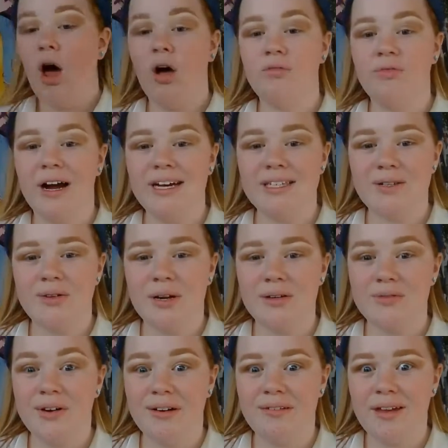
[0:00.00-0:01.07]
Alright, so now
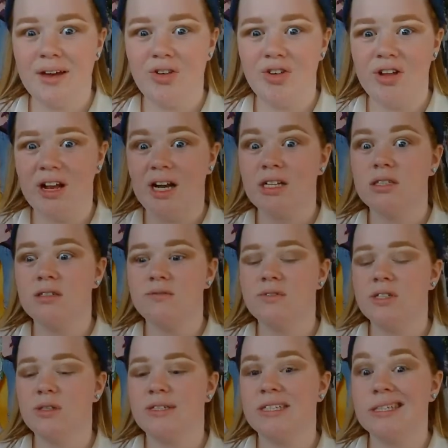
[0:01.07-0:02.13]
it's foundation, and I
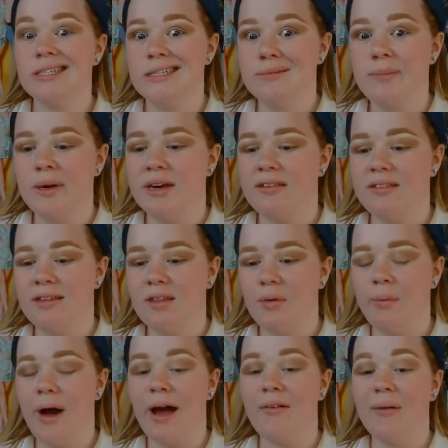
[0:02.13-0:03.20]
love doing this because this
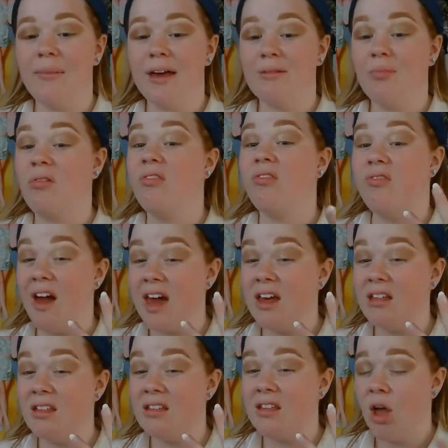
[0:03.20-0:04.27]
is where it makes my
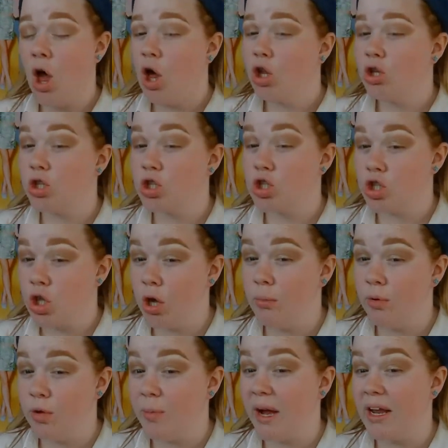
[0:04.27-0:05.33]
face look so
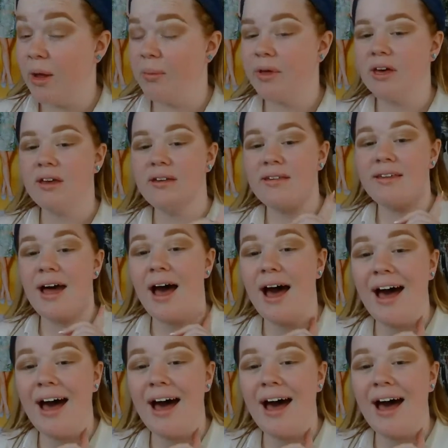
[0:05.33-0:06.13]
much better, because